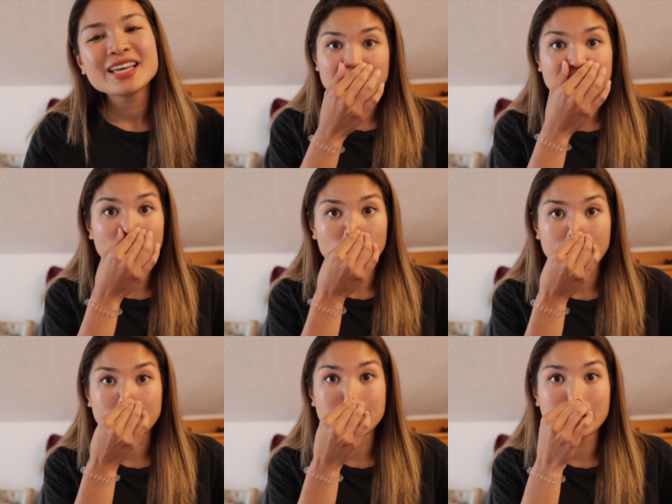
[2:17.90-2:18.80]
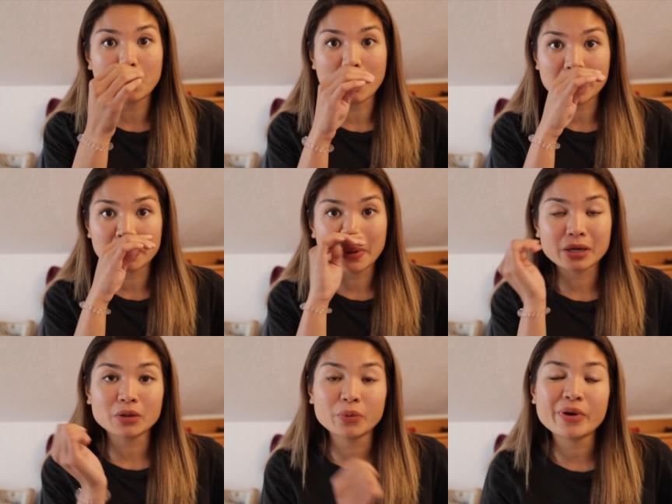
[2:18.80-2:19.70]
I brought one water
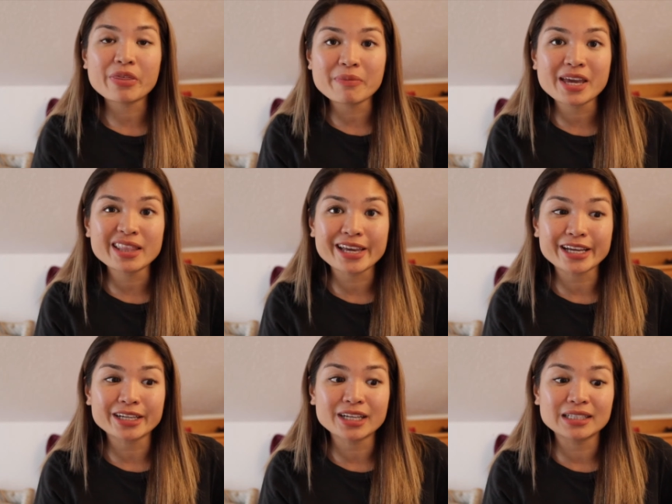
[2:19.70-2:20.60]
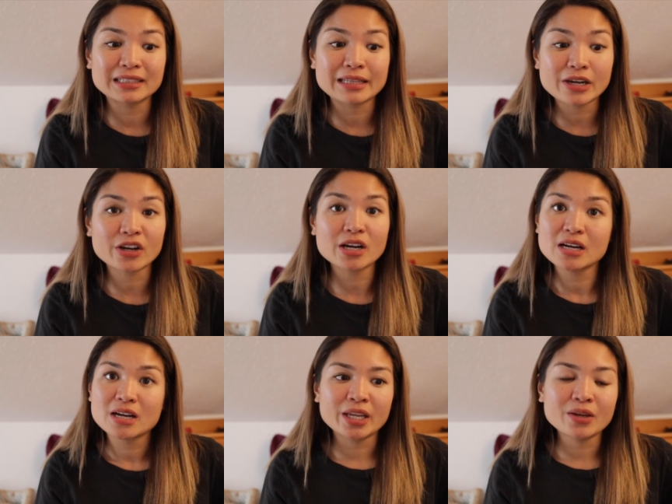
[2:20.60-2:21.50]
bottle with me, like a liter,
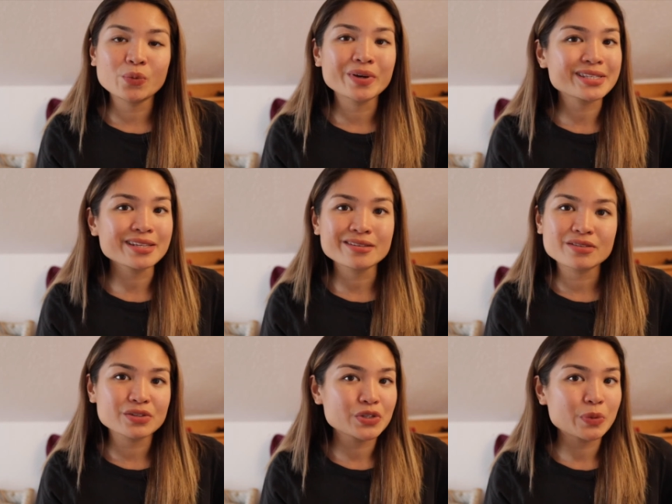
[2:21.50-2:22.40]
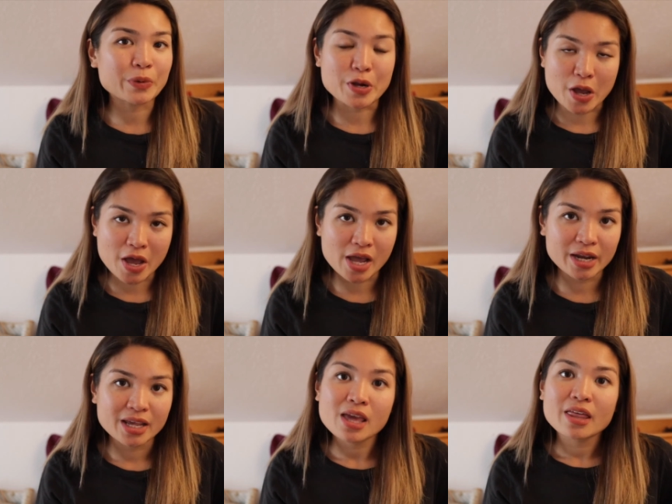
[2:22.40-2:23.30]
but it wasn't super
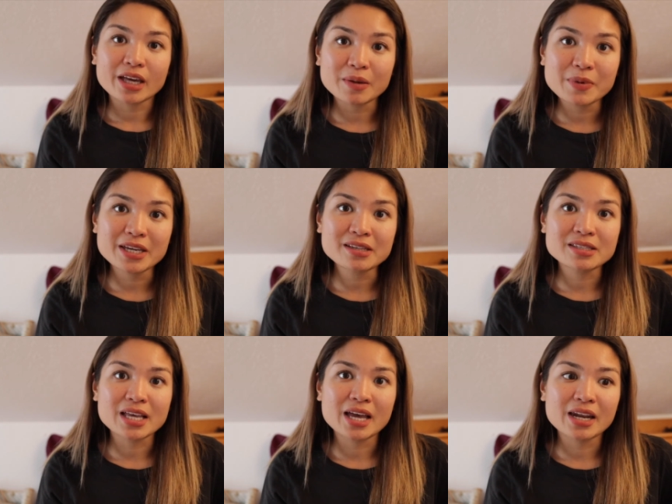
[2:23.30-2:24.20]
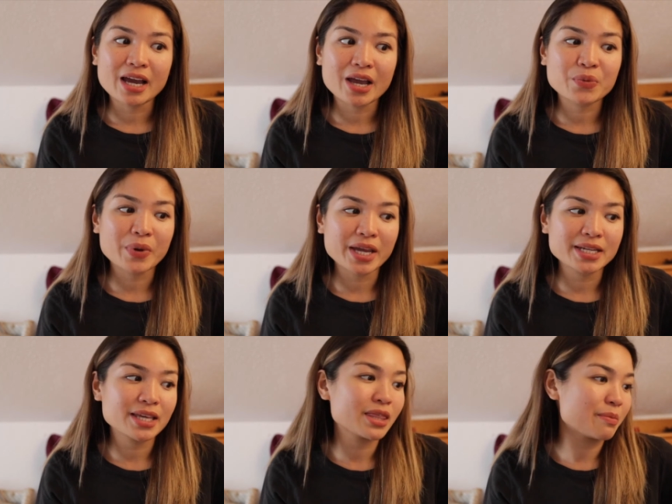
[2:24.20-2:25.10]
hot. That being said, I
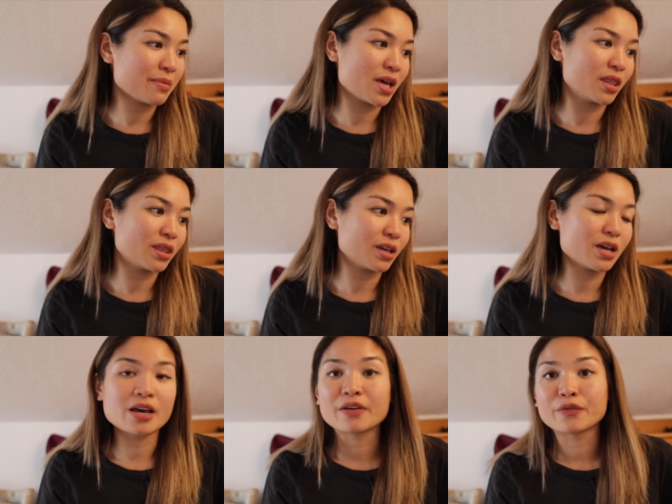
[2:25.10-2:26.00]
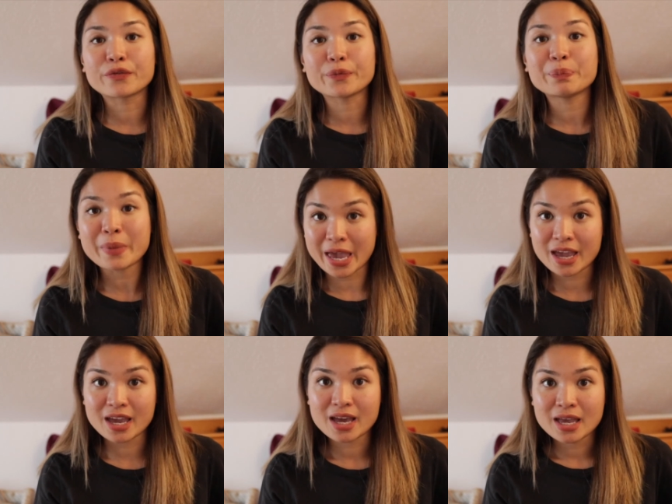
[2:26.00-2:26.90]
went in the month of
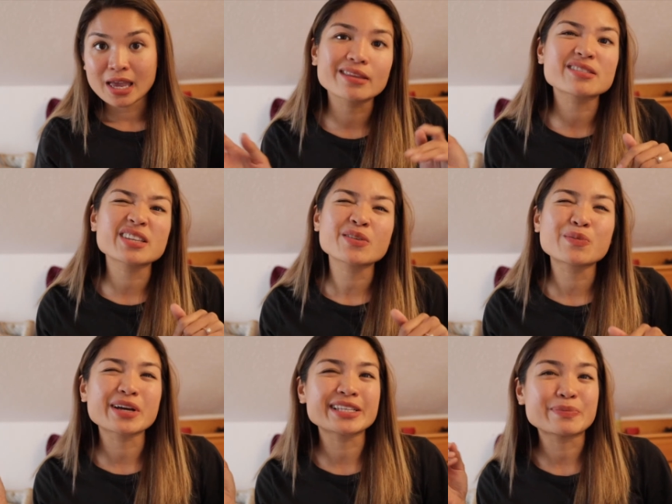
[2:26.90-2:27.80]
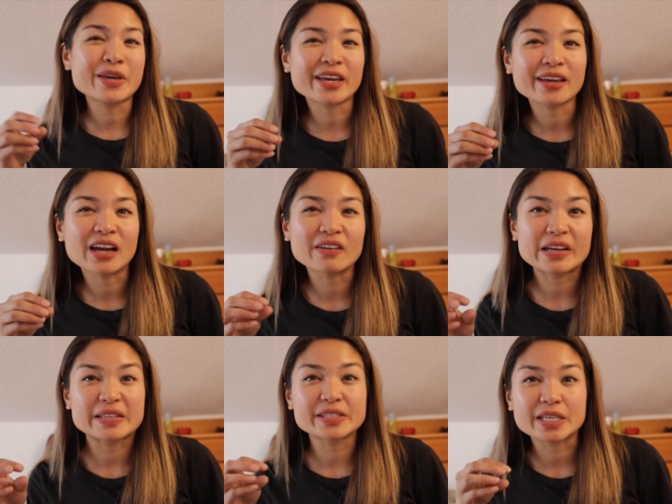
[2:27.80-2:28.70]
May. The sun was peeking out
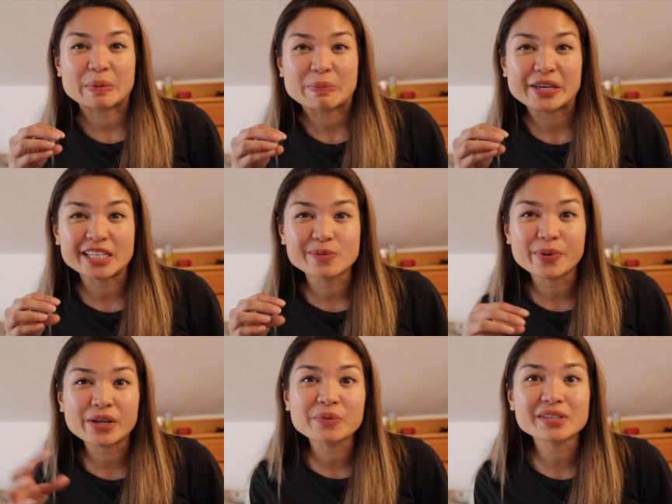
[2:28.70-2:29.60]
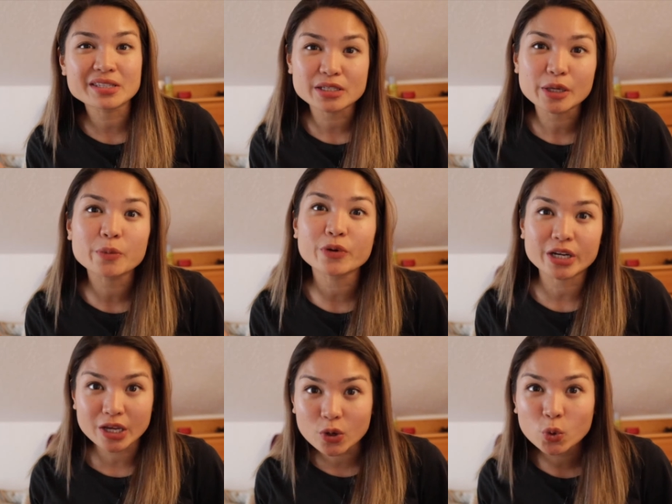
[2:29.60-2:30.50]
at some bits, but it was still
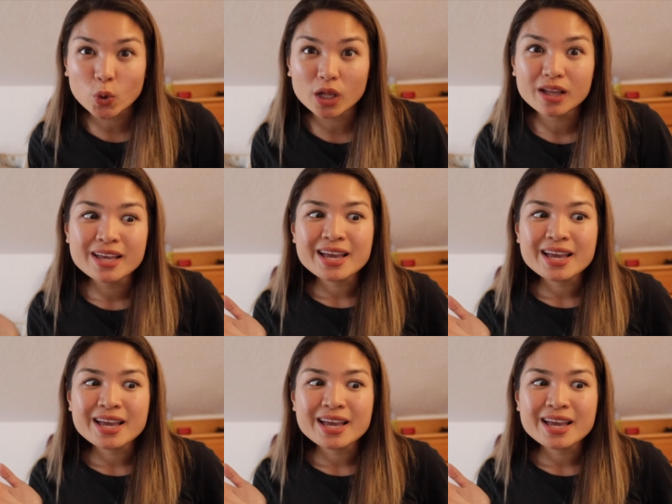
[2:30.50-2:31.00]
pretty cool.